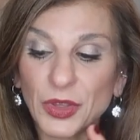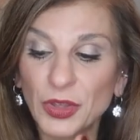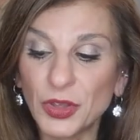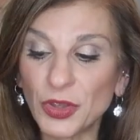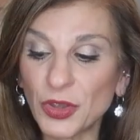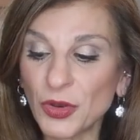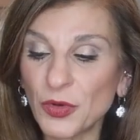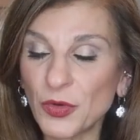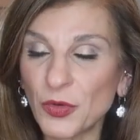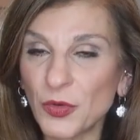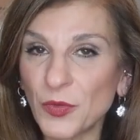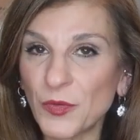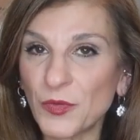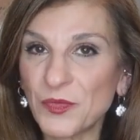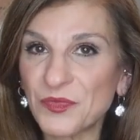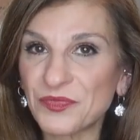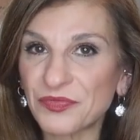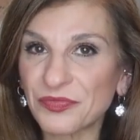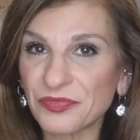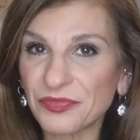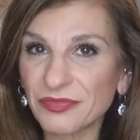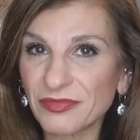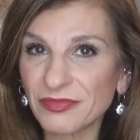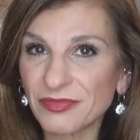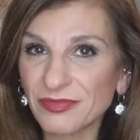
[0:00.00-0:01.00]
you know,
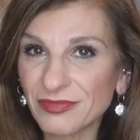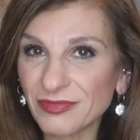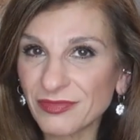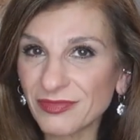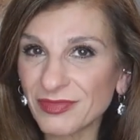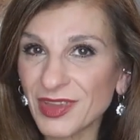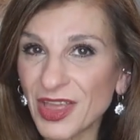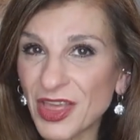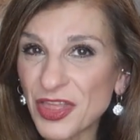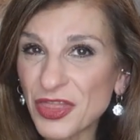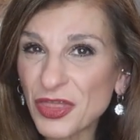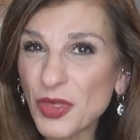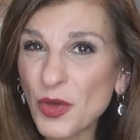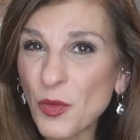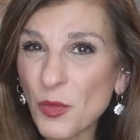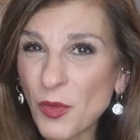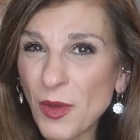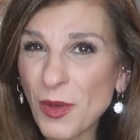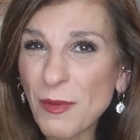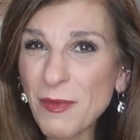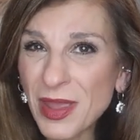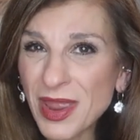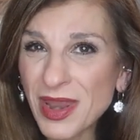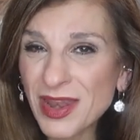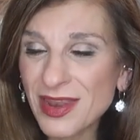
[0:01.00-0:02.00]
the
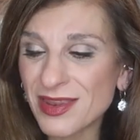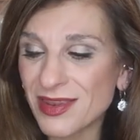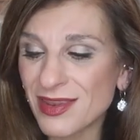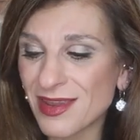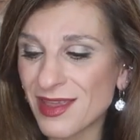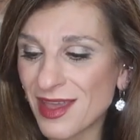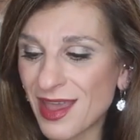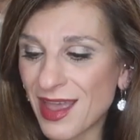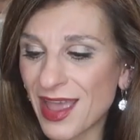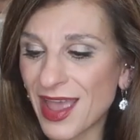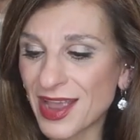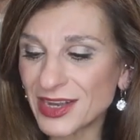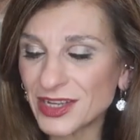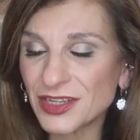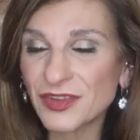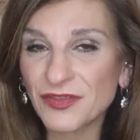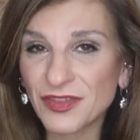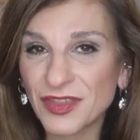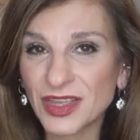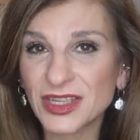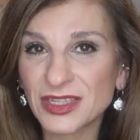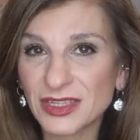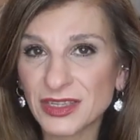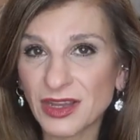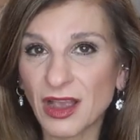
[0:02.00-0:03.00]
women head
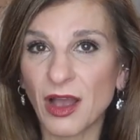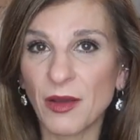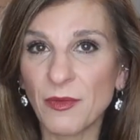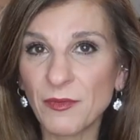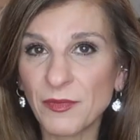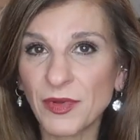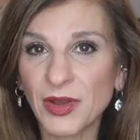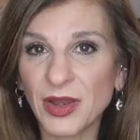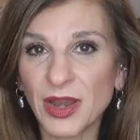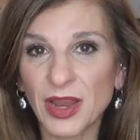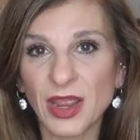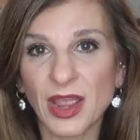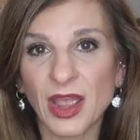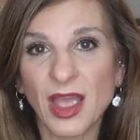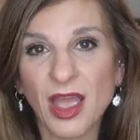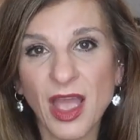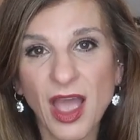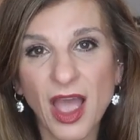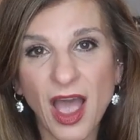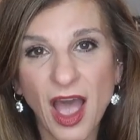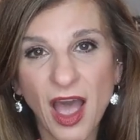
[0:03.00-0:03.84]
of this company